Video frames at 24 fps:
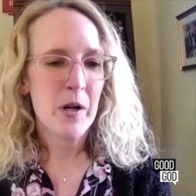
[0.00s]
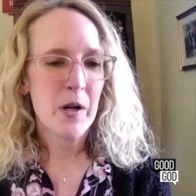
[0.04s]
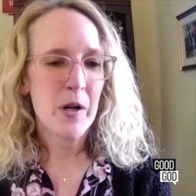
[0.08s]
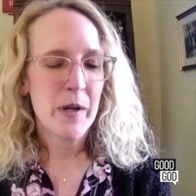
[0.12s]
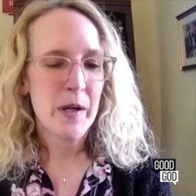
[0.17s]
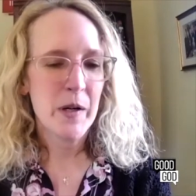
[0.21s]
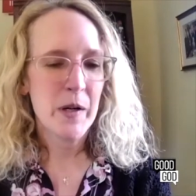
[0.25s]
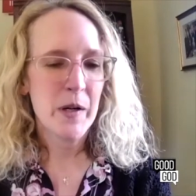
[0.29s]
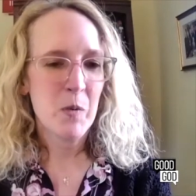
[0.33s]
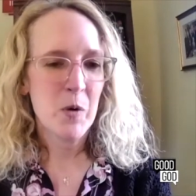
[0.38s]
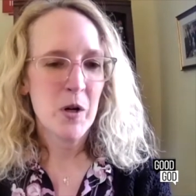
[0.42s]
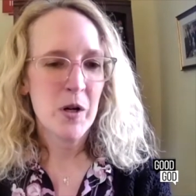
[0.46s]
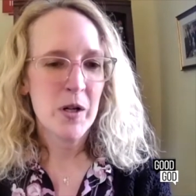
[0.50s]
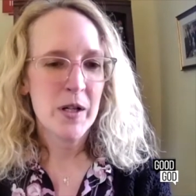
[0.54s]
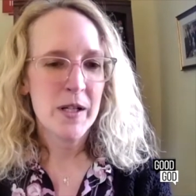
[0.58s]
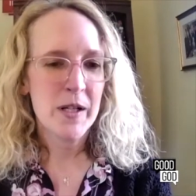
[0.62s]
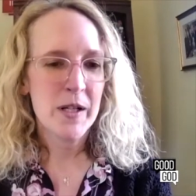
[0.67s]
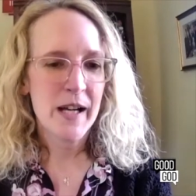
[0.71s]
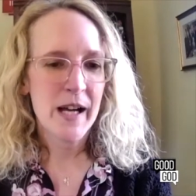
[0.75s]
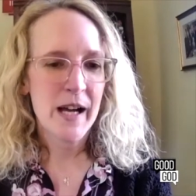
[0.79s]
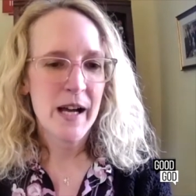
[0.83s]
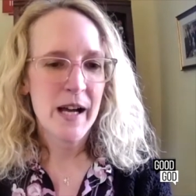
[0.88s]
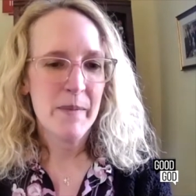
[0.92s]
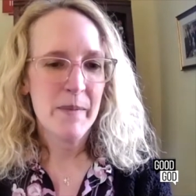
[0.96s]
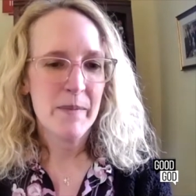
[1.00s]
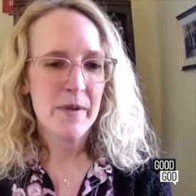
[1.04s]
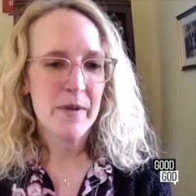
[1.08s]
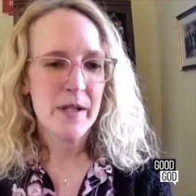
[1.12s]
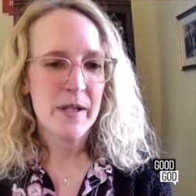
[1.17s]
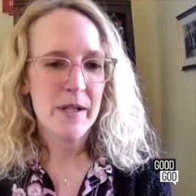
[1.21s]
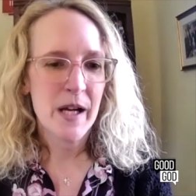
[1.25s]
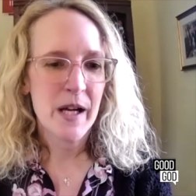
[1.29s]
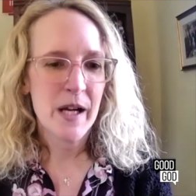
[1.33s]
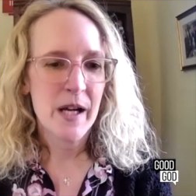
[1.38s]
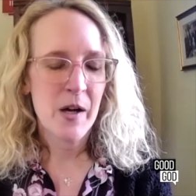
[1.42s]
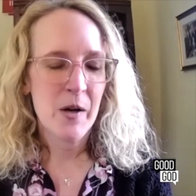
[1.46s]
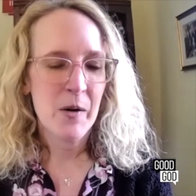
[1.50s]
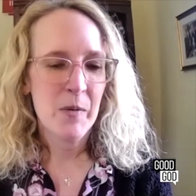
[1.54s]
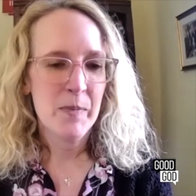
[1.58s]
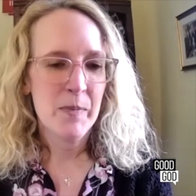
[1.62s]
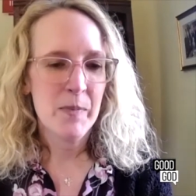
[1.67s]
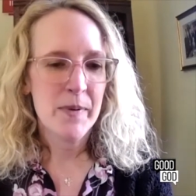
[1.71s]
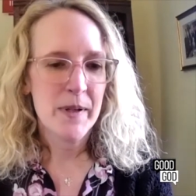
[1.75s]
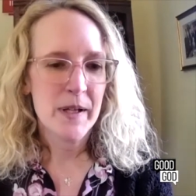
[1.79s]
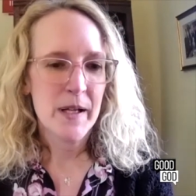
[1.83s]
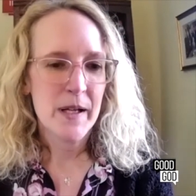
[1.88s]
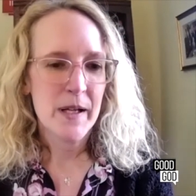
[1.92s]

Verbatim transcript: we had worked to help